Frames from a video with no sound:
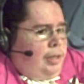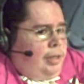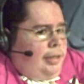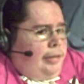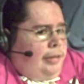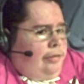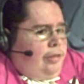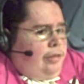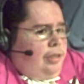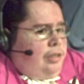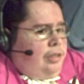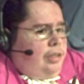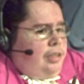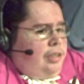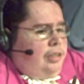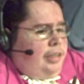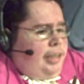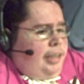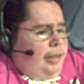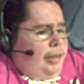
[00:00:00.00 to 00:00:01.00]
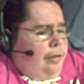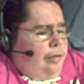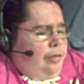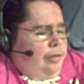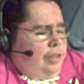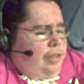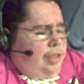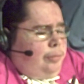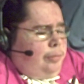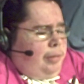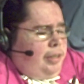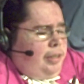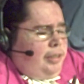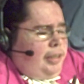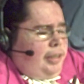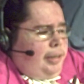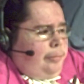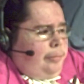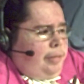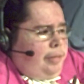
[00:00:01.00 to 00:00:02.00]
The six-man
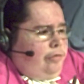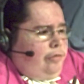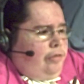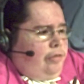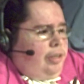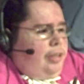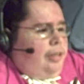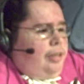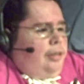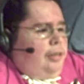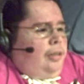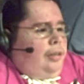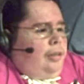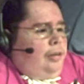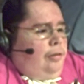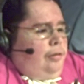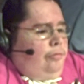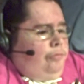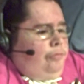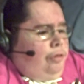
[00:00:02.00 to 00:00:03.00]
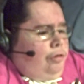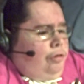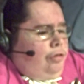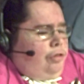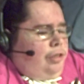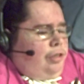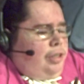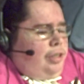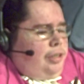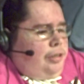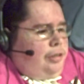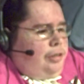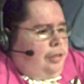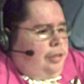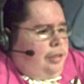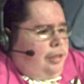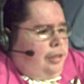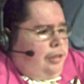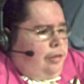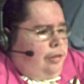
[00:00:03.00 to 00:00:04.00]
tag main event first ends in
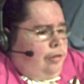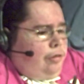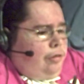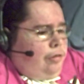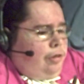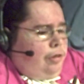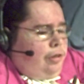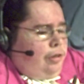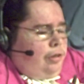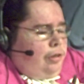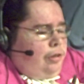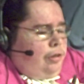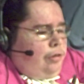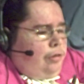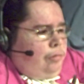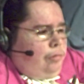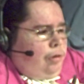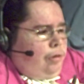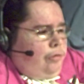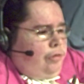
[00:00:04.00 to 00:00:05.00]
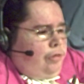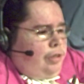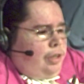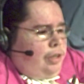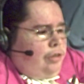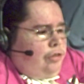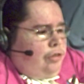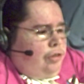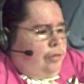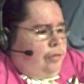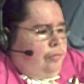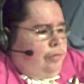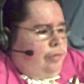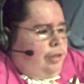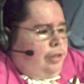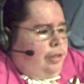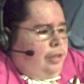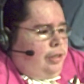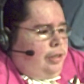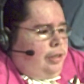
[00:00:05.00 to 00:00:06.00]
a disqualification when
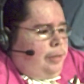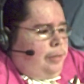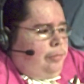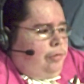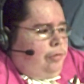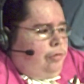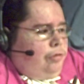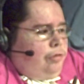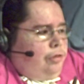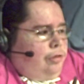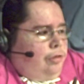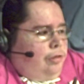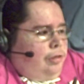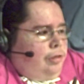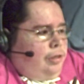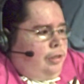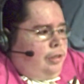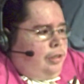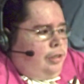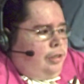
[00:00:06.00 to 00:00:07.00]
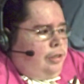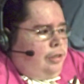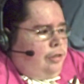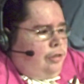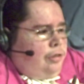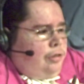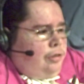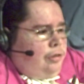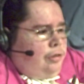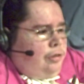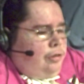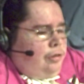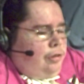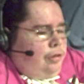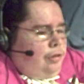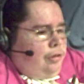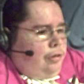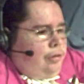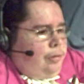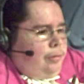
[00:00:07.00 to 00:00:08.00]
Dean Ambrose hits,
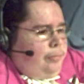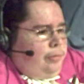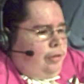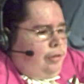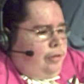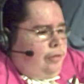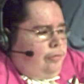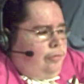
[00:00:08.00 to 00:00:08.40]
I believe,